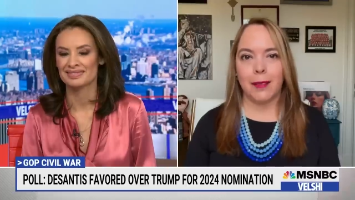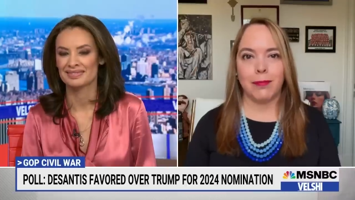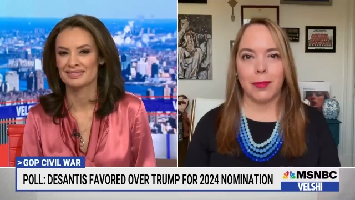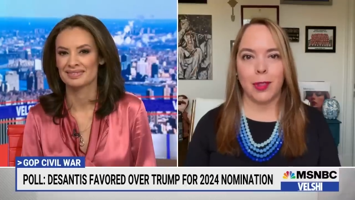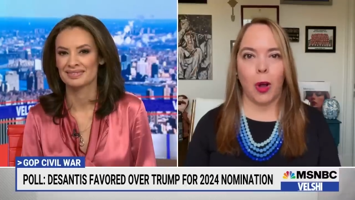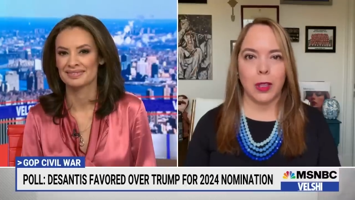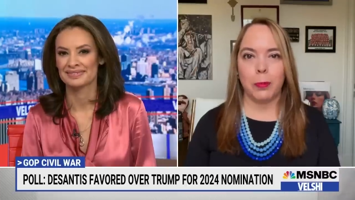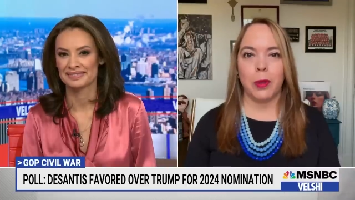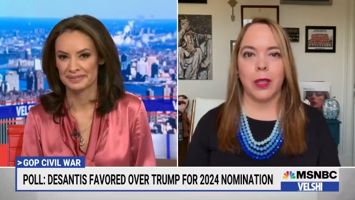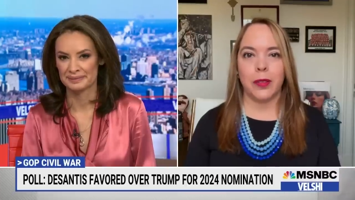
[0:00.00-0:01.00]
Speaker 1: He
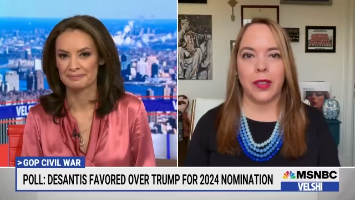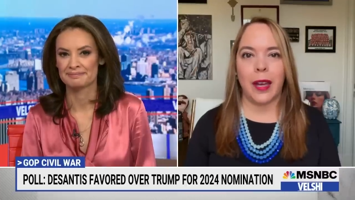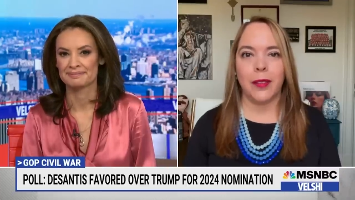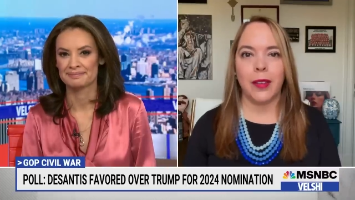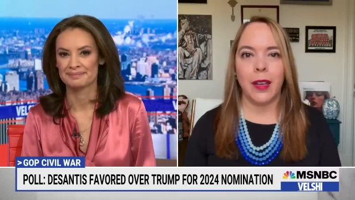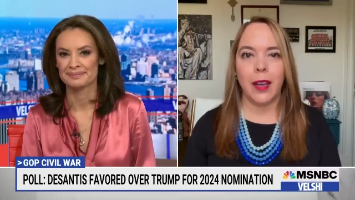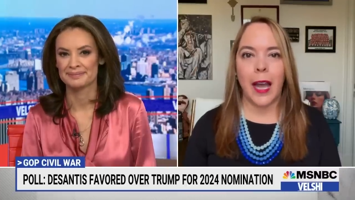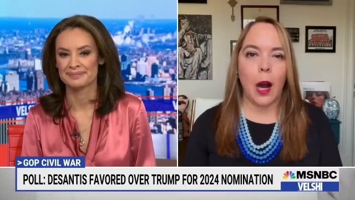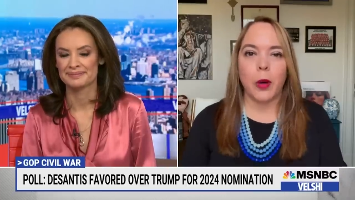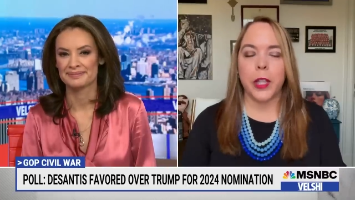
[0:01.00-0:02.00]
called it politicized.
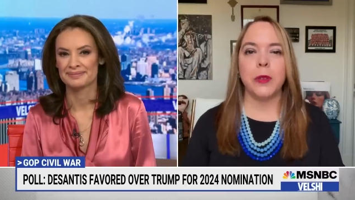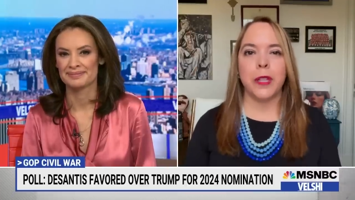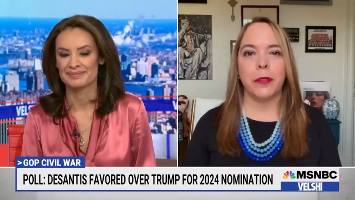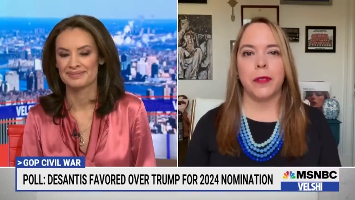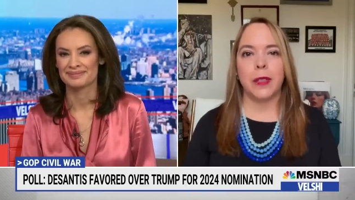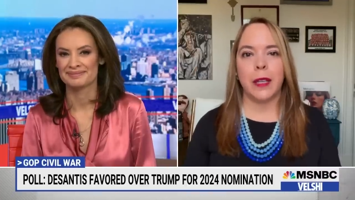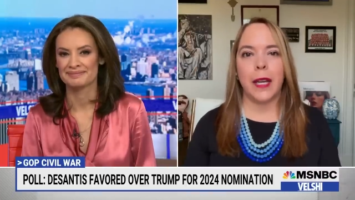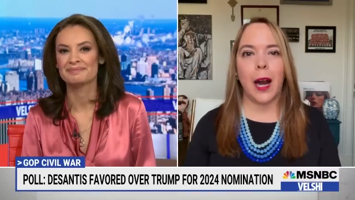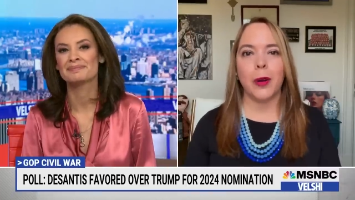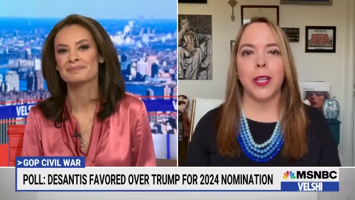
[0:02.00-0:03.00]
How are you different
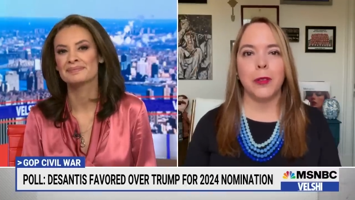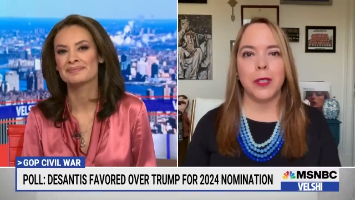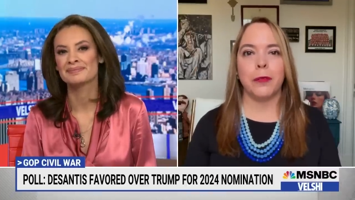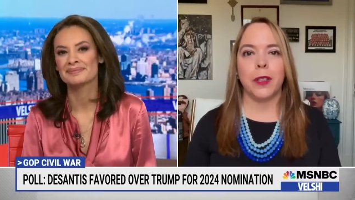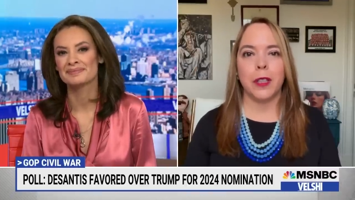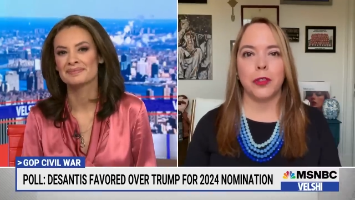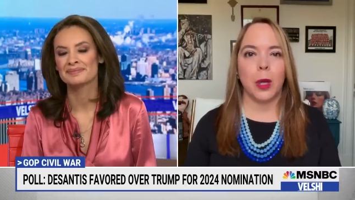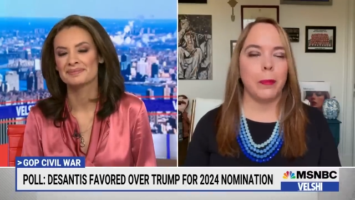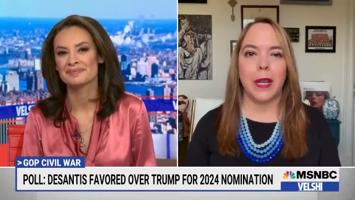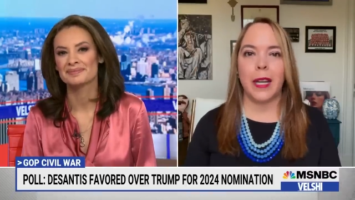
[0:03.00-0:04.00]
then? How are you different than
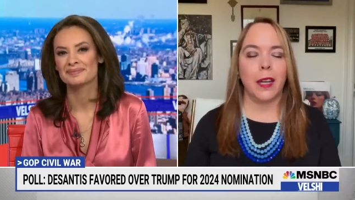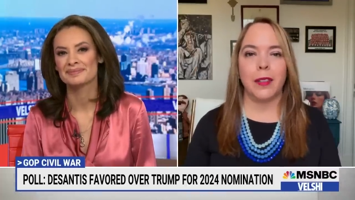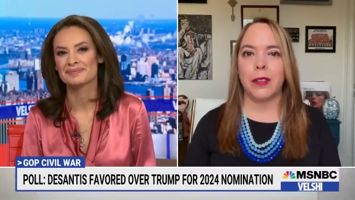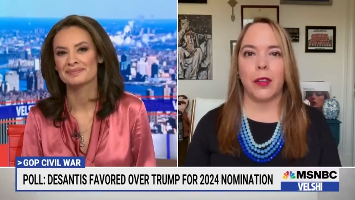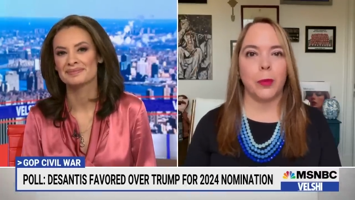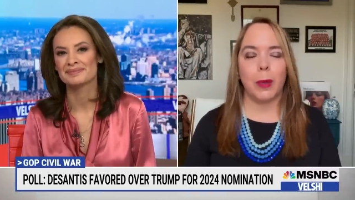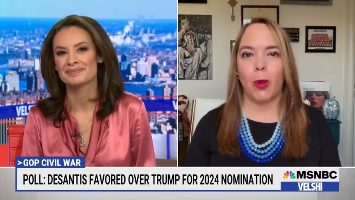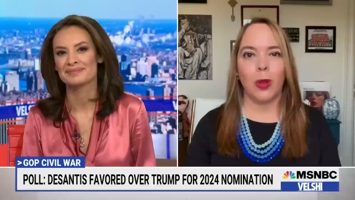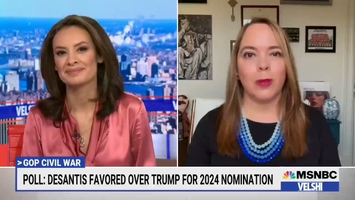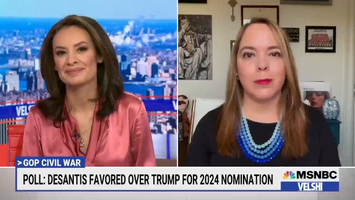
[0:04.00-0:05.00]
Trump and any of these other
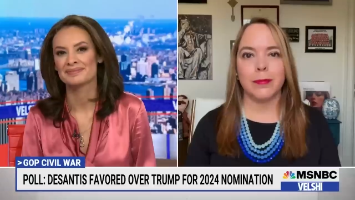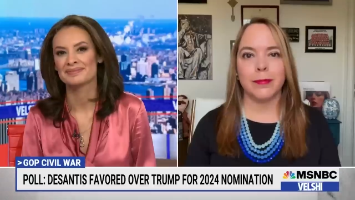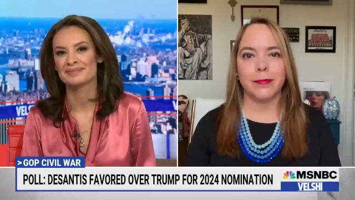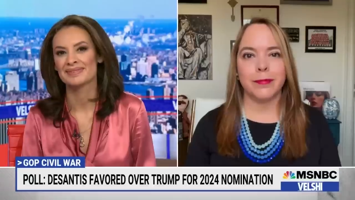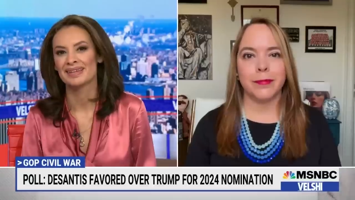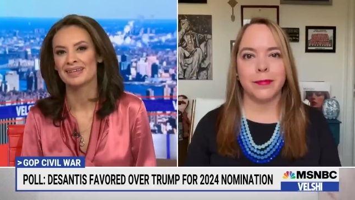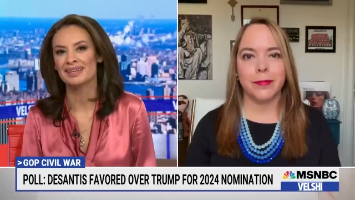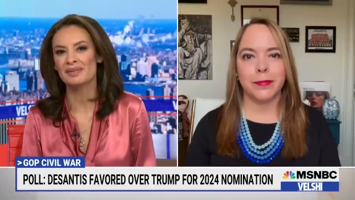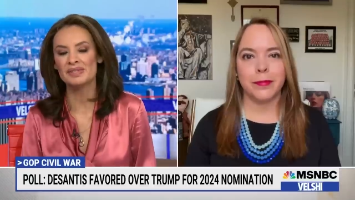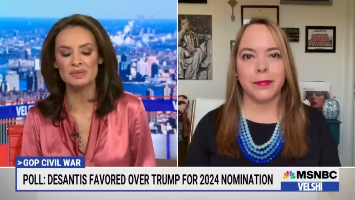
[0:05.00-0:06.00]
people? You
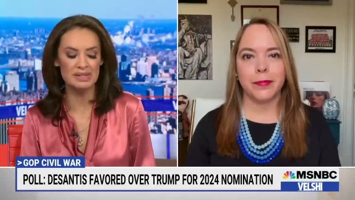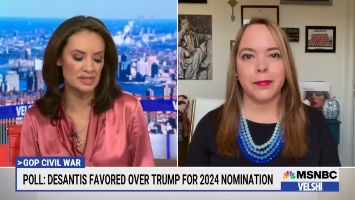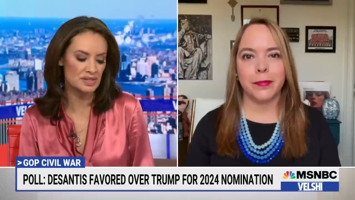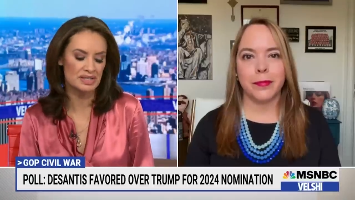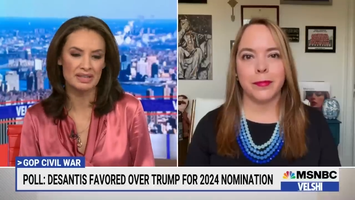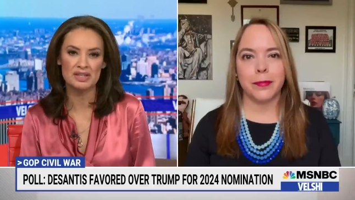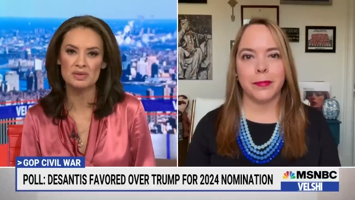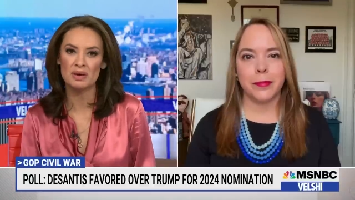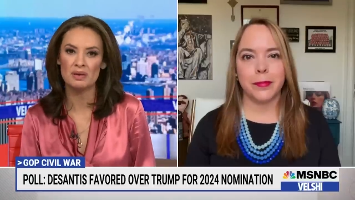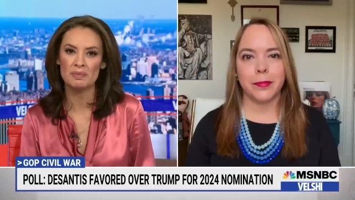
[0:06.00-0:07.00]
know,
Speaker 2: it's really interesting that you
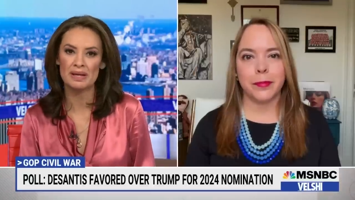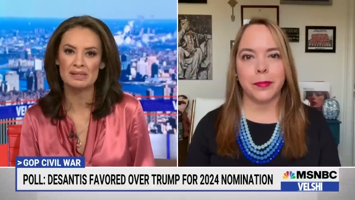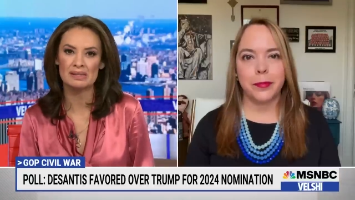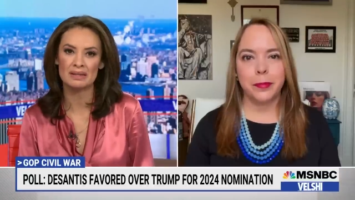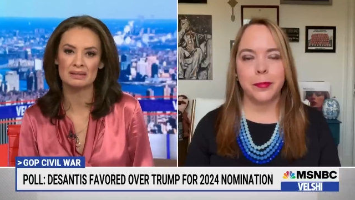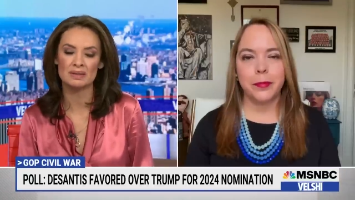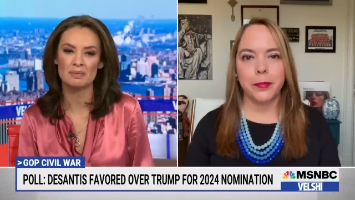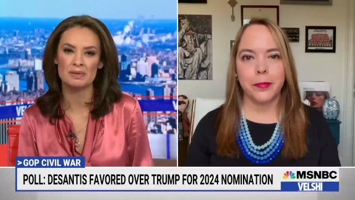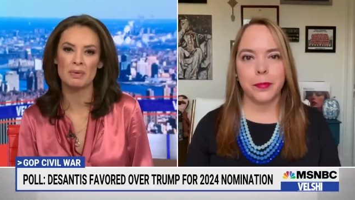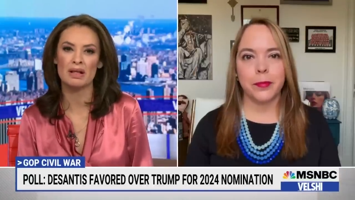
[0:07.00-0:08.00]
call Pence a
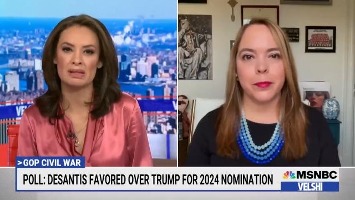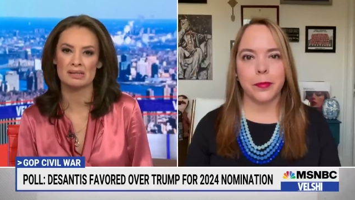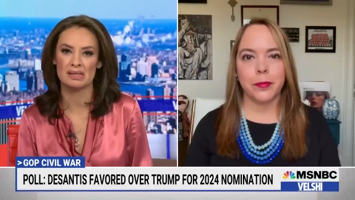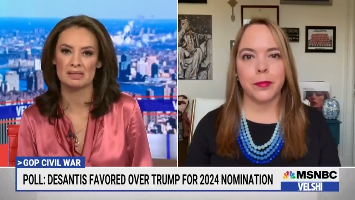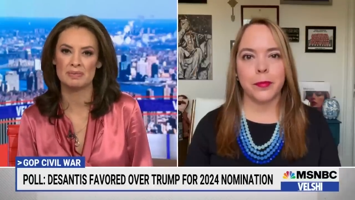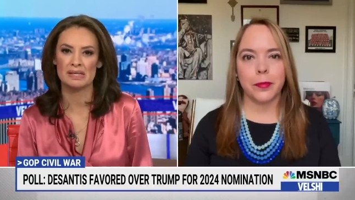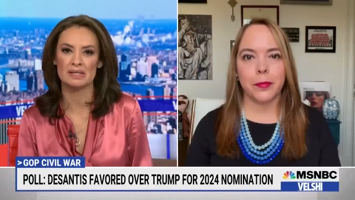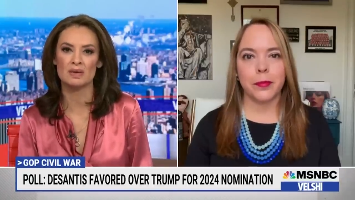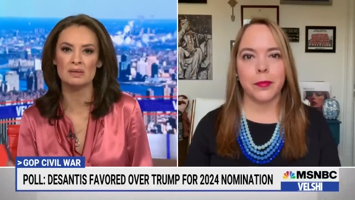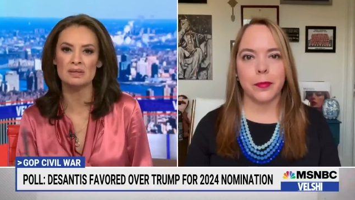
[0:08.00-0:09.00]
Trump apologist because
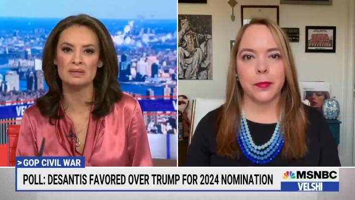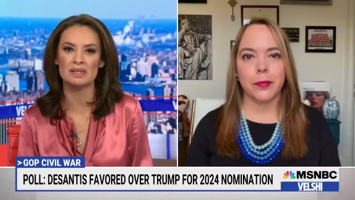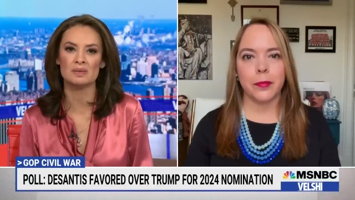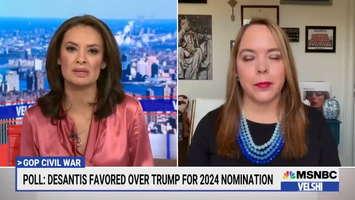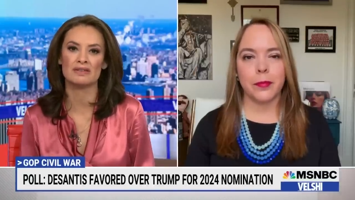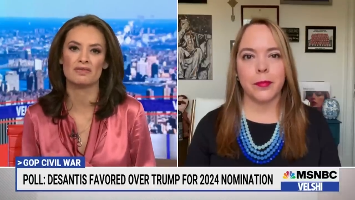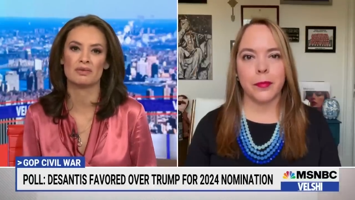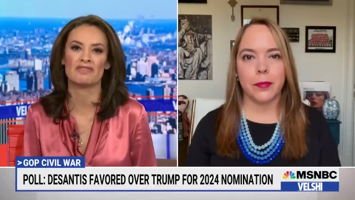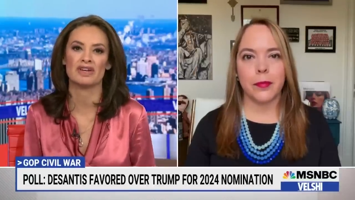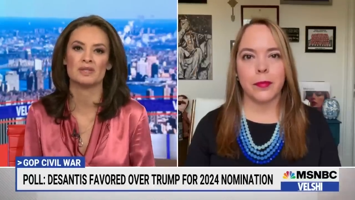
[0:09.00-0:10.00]
earlier this week, the
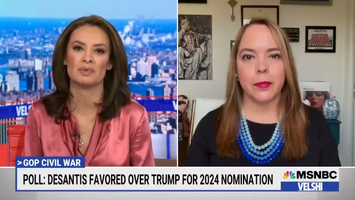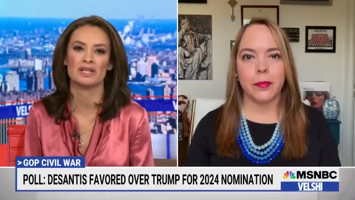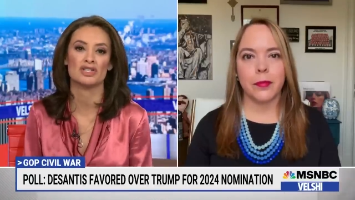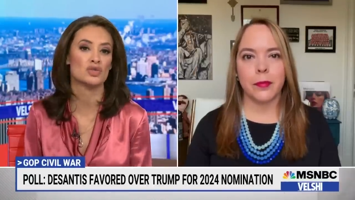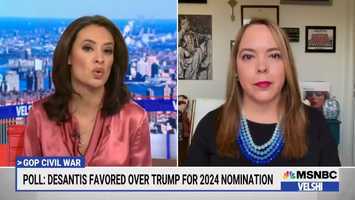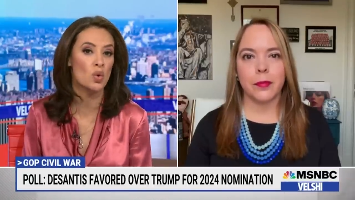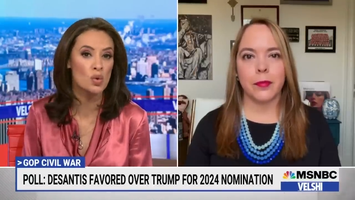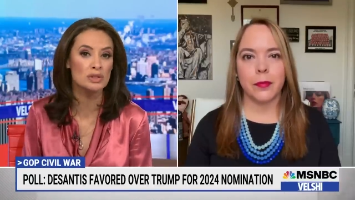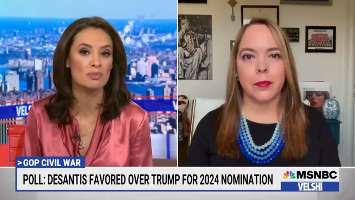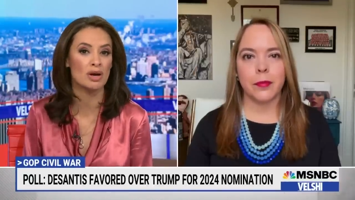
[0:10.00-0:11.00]
former vice president
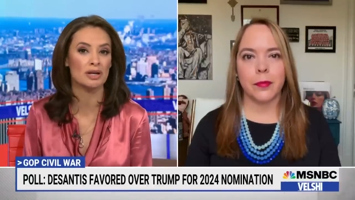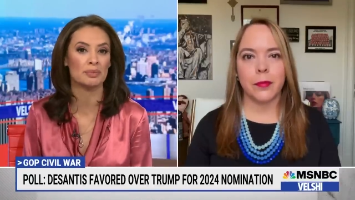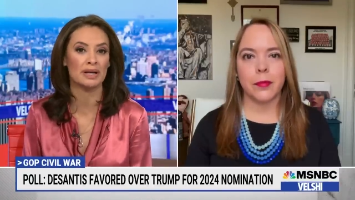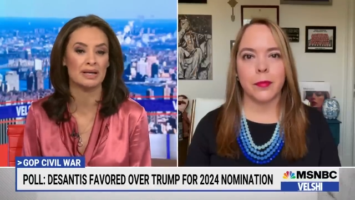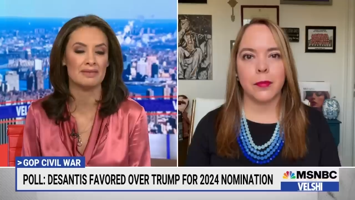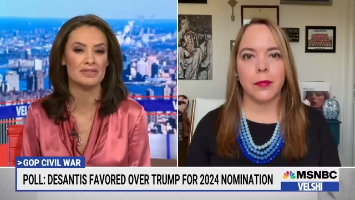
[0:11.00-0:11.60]
told Margaret Brennan of